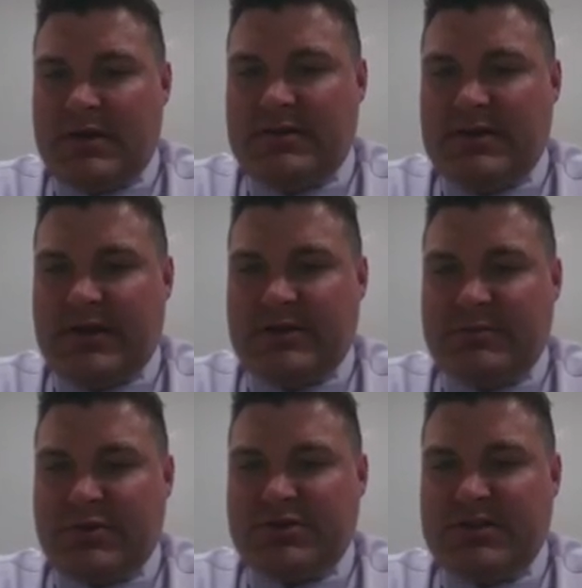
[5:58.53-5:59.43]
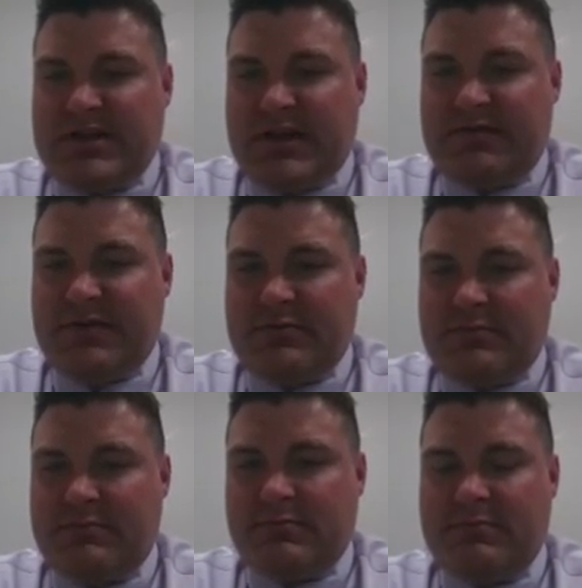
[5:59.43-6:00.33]
as x approaches negative 2.
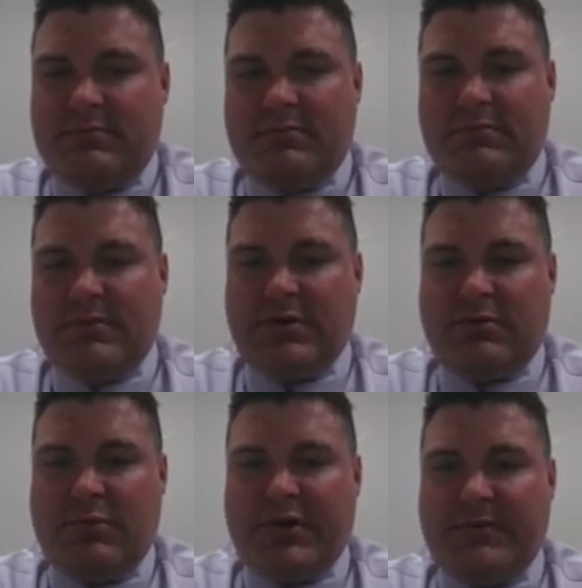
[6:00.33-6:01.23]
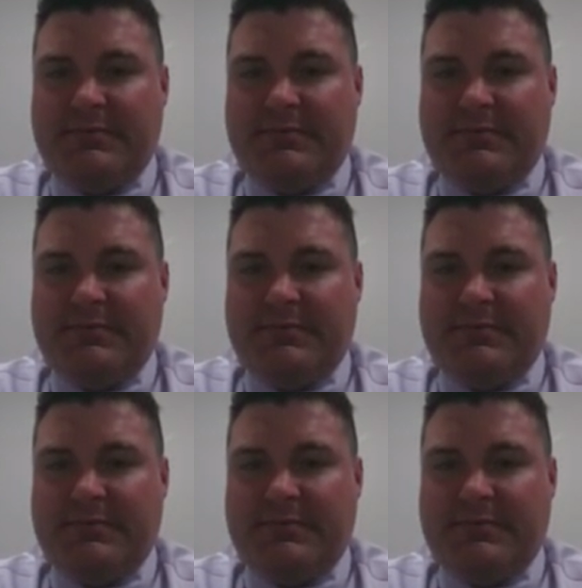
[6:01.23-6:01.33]
Oh boy.